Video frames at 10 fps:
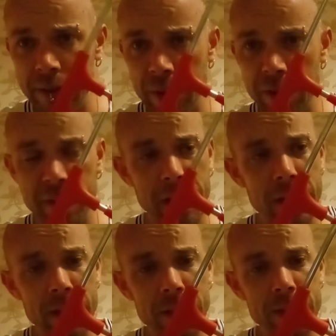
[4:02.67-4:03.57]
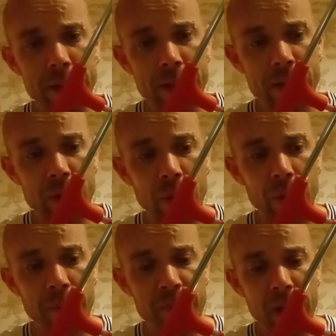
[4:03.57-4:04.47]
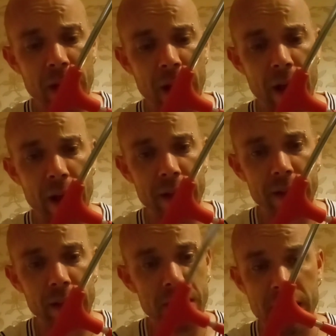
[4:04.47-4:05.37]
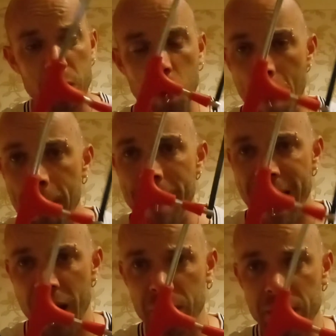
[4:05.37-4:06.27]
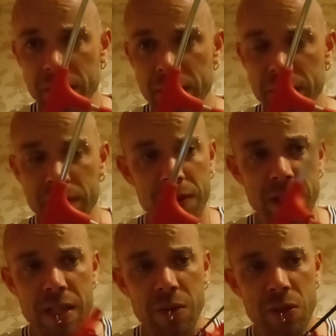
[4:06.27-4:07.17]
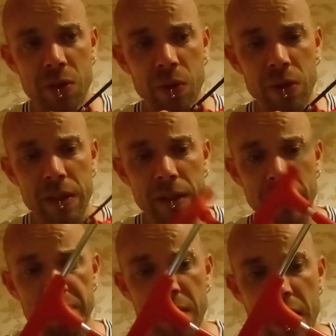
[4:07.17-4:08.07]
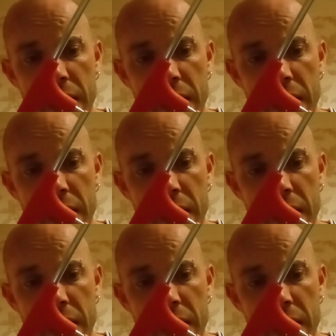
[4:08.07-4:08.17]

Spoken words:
on the video that I saw. Like I said, £1 for this little saw. It